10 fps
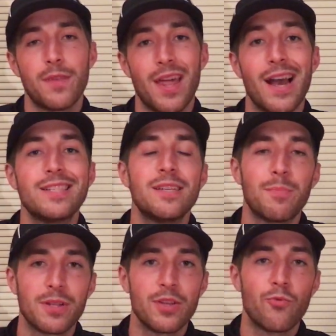And I
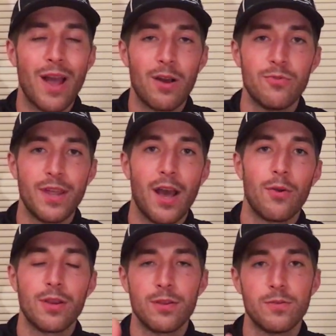typically round
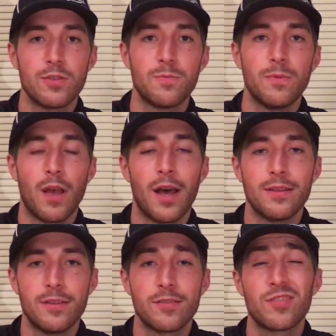down and use
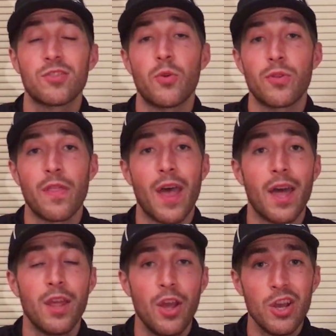discs slower than
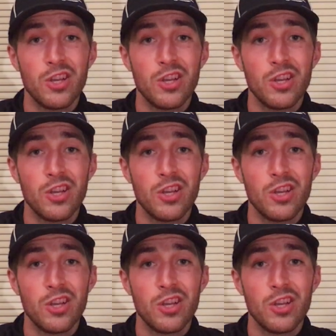that.